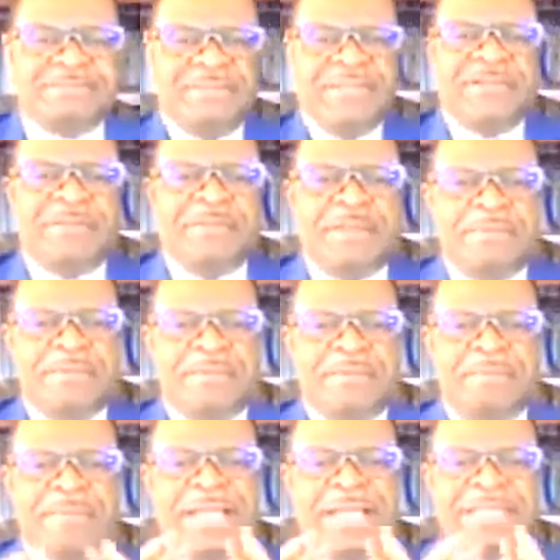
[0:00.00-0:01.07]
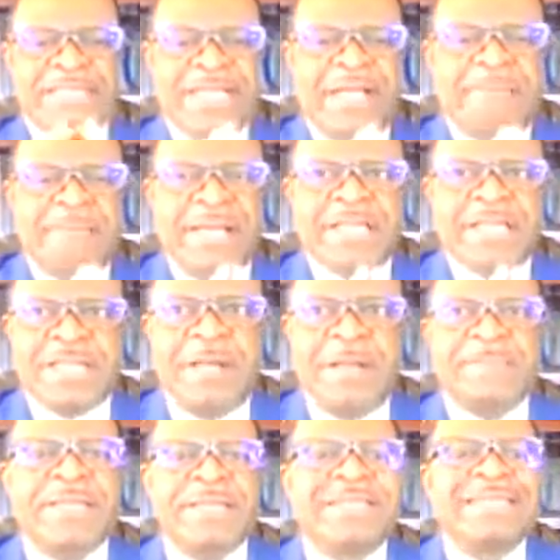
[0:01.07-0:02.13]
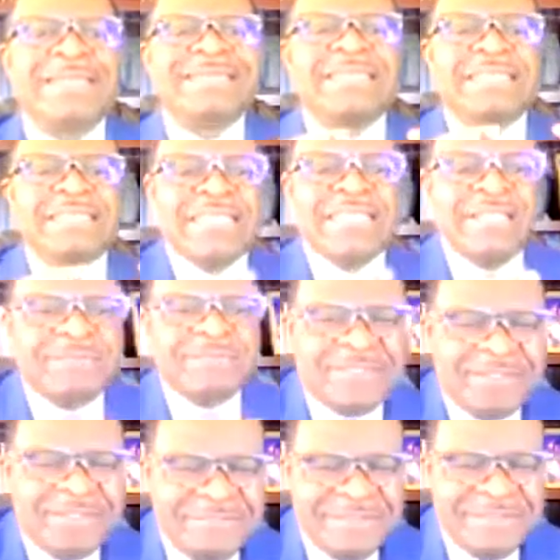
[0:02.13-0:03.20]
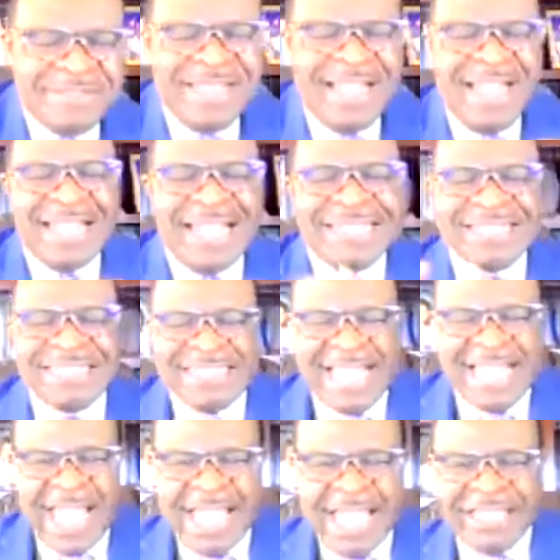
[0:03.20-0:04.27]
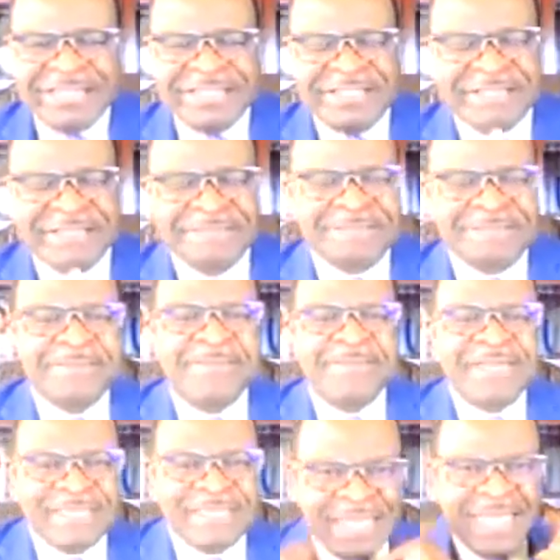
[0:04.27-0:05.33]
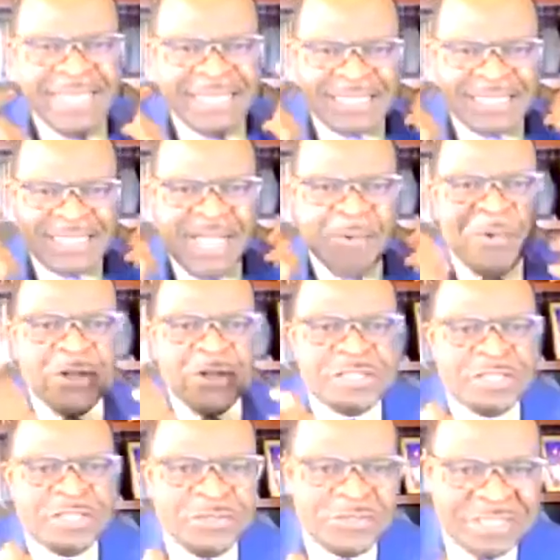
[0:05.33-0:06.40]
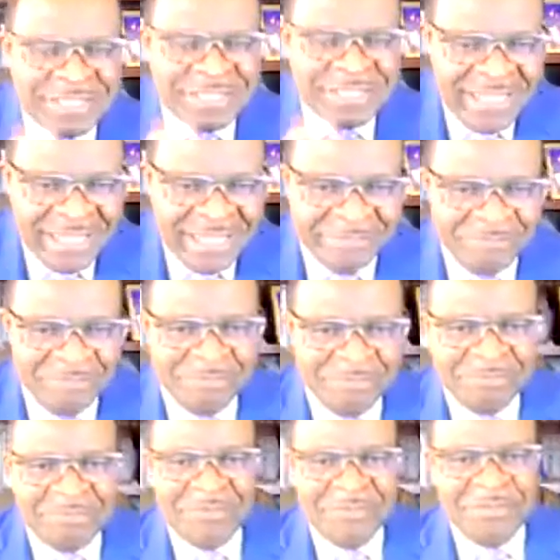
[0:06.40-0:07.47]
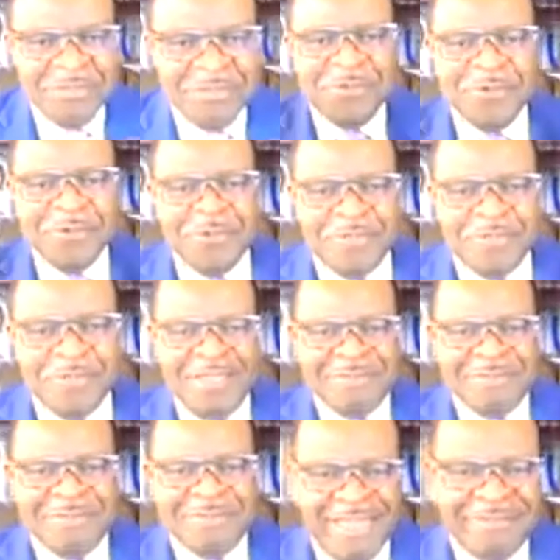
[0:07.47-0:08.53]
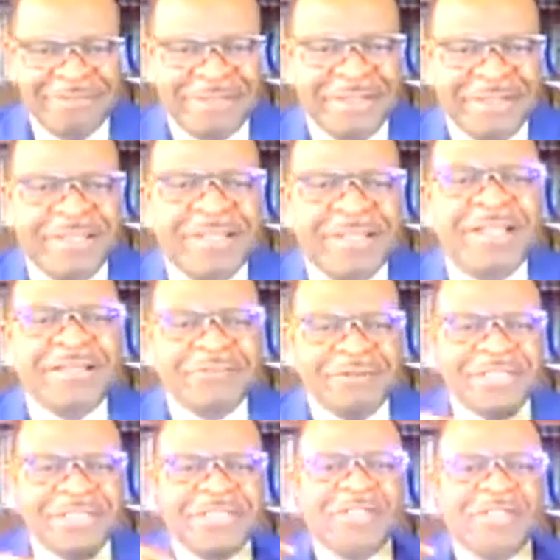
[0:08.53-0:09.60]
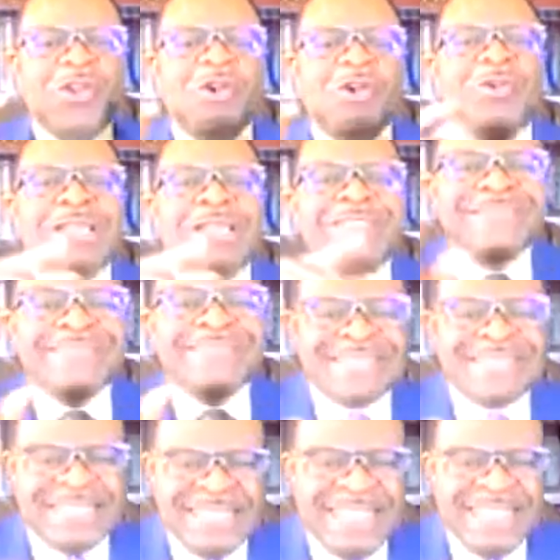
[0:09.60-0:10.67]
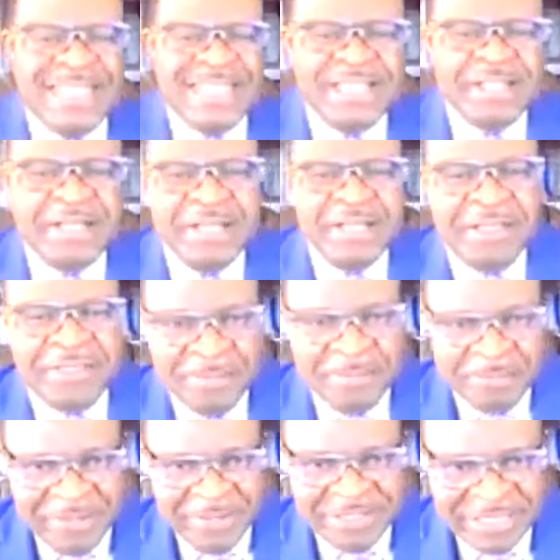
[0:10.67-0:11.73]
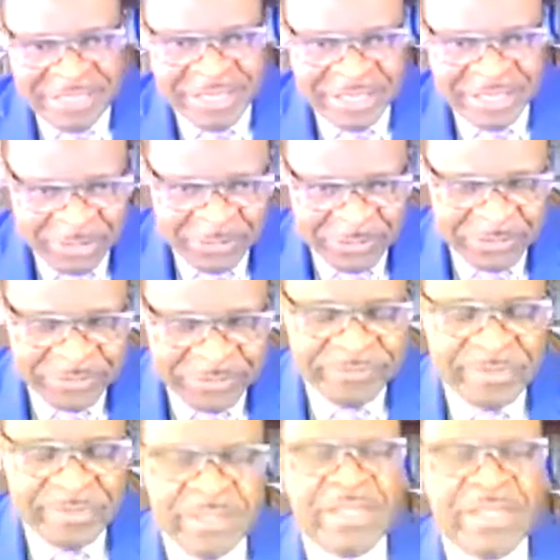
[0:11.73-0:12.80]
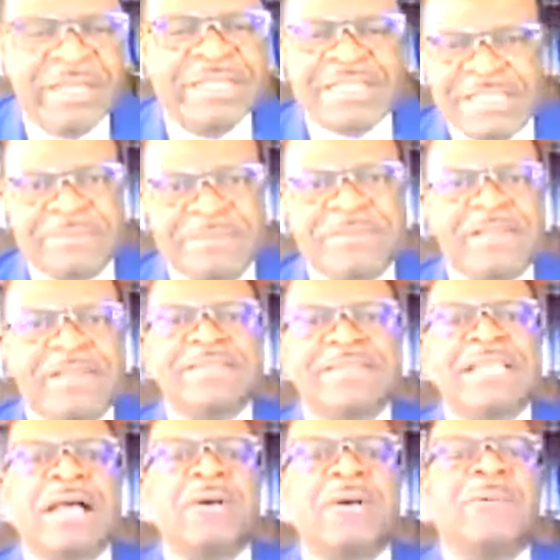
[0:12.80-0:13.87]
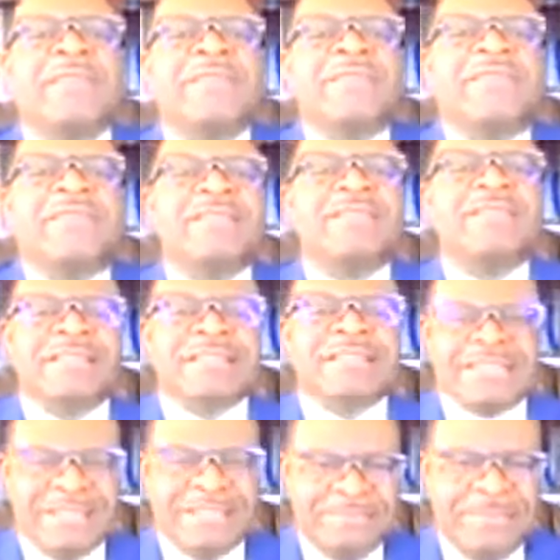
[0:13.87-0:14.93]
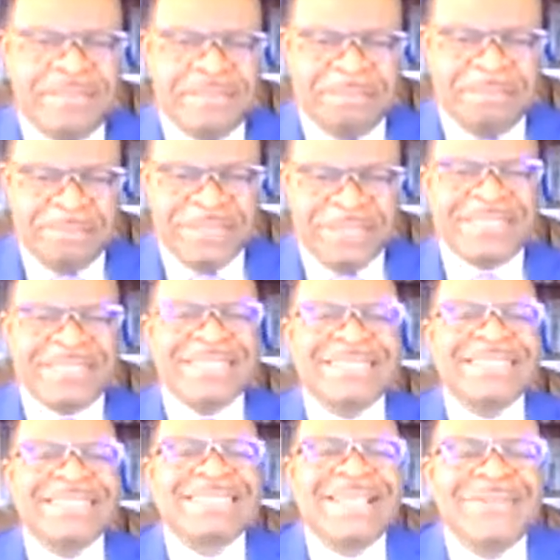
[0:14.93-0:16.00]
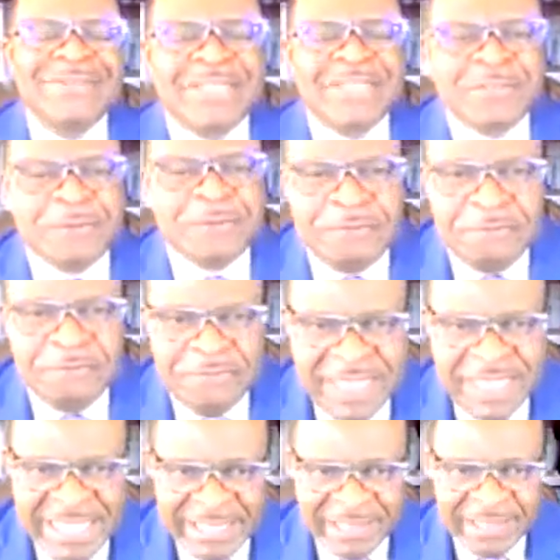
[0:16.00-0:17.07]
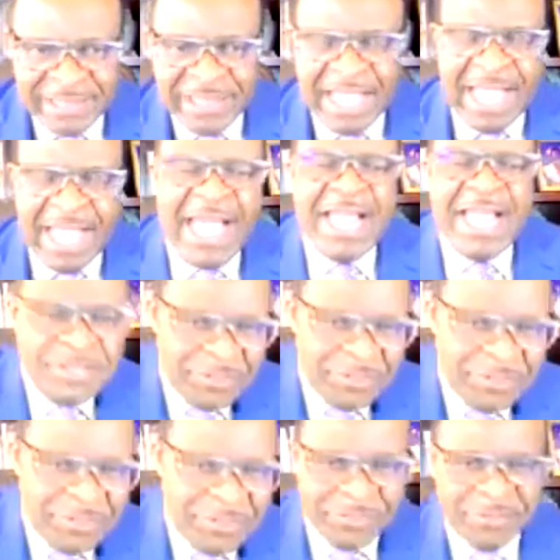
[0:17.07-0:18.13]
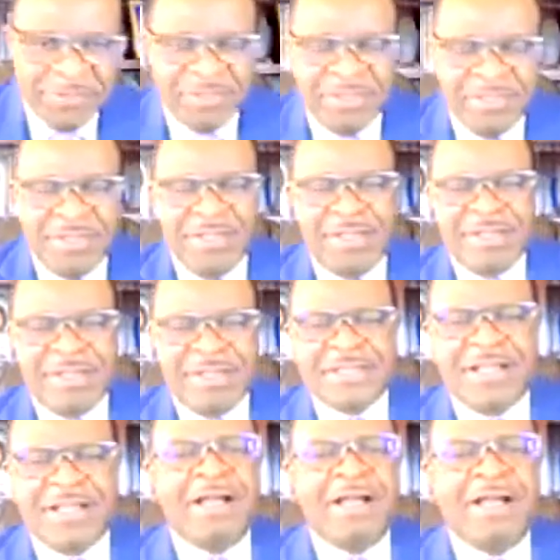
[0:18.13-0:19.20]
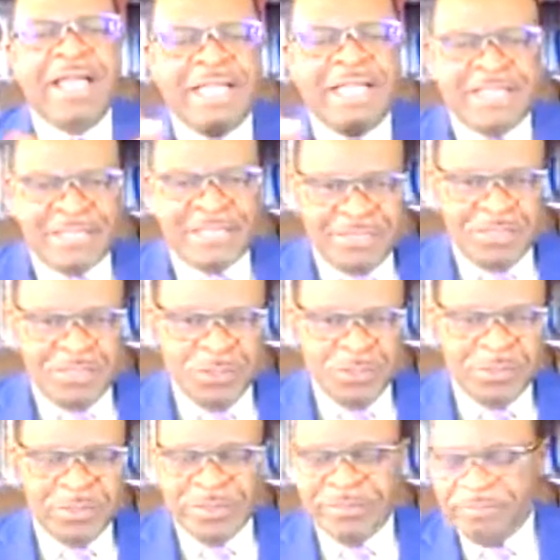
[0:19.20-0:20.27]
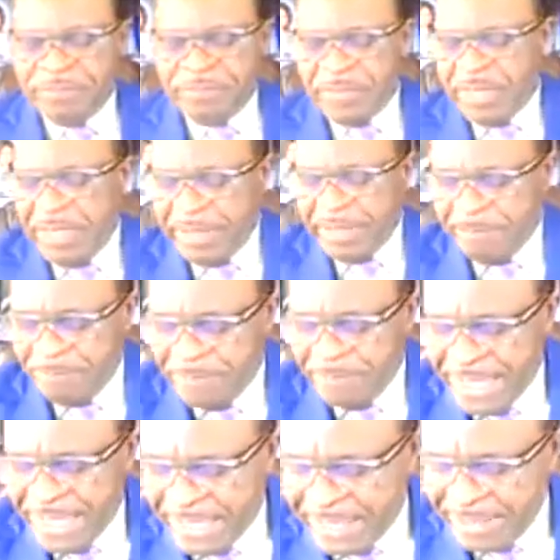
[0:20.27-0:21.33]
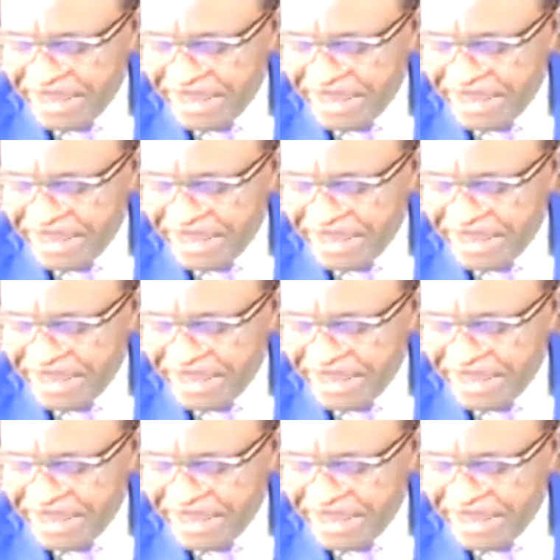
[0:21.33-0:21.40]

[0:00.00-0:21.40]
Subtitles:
Remember, my topic is symptoms and signs. Signs are what you see, you, the observer, what you're going to see the patient do. The symptoms are what the patient is going to feel and do. So it's dual. The big